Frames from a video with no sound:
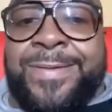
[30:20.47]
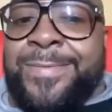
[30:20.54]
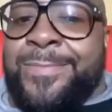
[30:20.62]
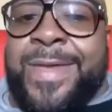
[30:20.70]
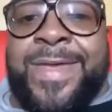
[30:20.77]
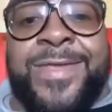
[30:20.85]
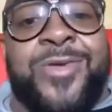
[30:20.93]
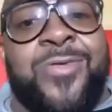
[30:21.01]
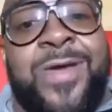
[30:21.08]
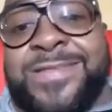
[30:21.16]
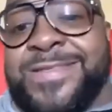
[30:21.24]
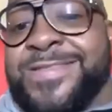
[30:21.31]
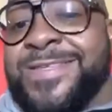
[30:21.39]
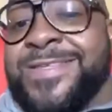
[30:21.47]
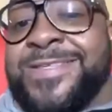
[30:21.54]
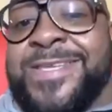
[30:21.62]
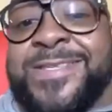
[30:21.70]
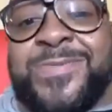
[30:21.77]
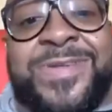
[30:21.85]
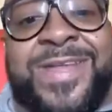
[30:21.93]
man, you gonna have to sit
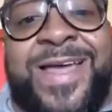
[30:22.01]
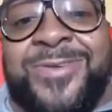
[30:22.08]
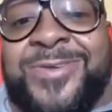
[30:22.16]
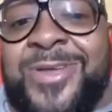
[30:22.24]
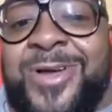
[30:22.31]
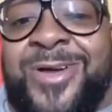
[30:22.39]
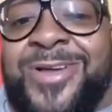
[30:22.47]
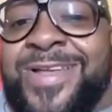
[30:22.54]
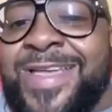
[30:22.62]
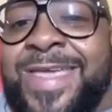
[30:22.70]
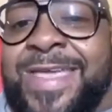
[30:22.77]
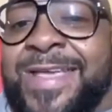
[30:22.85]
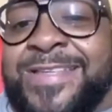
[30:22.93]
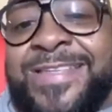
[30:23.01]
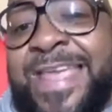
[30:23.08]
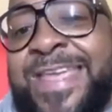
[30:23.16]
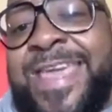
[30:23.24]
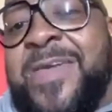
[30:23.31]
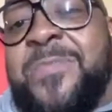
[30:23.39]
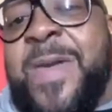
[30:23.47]
this one out, dog, because I
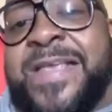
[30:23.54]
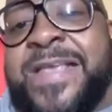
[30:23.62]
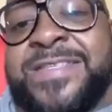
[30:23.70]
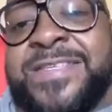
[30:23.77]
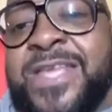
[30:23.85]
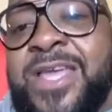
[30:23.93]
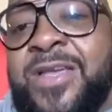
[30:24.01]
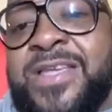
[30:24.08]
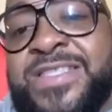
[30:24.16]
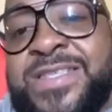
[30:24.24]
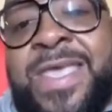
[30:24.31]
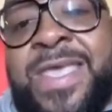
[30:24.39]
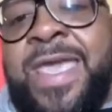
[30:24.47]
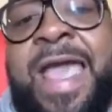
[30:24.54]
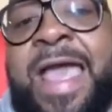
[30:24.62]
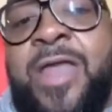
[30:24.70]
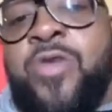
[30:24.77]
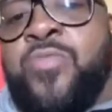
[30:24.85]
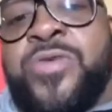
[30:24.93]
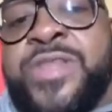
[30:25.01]
can't pass it up. Because I
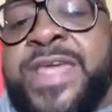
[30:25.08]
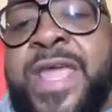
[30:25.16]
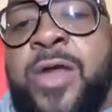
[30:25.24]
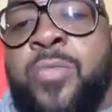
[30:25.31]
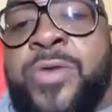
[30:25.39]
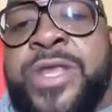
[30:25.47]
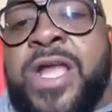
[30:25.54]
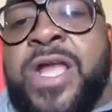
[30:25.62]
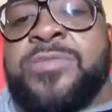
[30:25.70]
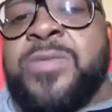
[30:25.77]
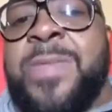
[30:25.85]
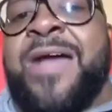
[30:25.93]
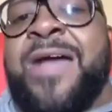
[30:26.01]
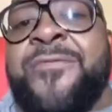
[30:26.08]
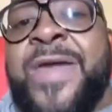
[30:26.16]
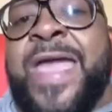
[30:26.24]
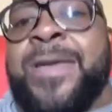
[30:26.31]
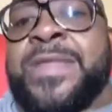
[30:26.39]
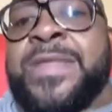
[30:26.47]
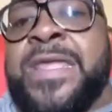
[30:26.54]
don't really care. When it comes to my
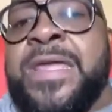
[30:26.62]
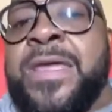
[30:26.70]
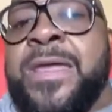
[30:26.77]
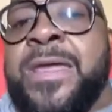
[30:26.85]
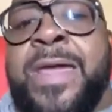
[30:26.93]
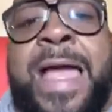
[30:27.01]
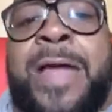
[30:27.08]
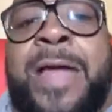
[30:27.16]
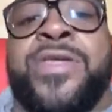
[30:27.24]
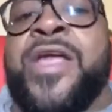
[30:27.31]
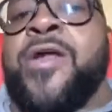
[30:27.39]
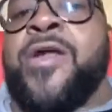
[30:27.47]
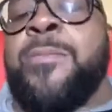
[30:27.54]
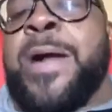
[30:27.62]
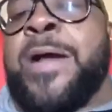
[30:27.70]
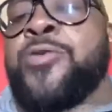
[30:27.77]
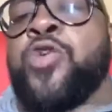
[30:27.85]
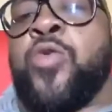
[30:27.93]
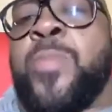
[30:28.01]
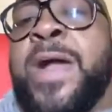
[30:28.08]
family, I don't care about
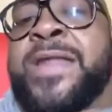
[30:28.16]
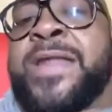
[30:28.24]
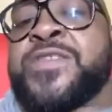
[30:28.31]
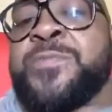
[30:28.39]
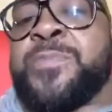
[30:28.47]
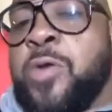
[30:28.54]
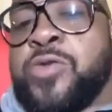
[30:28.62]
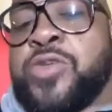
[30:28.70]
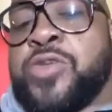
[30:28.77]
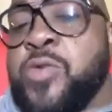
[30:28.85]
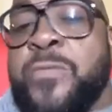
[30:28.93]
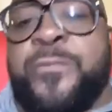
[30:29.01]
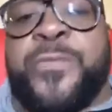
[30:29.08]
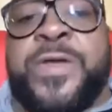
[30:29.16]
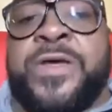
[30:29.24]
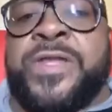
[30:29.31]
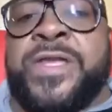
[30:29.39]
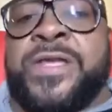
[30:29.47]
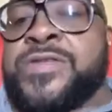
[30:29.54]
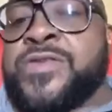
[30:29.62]
nobody's personal
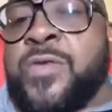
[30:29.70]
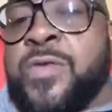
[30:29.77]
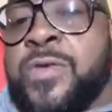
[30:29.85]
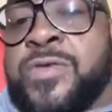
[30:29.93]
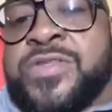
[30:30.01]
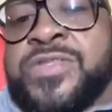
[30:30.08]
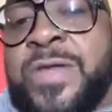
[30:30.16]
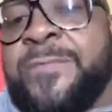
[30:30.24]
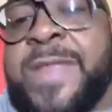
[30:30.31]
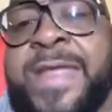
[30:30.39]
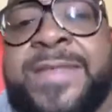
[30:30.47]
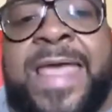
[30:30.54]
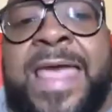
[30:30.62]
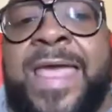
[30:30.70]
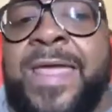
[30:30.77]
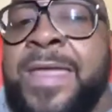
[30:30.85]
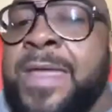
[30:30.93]
feelings or stuff like that.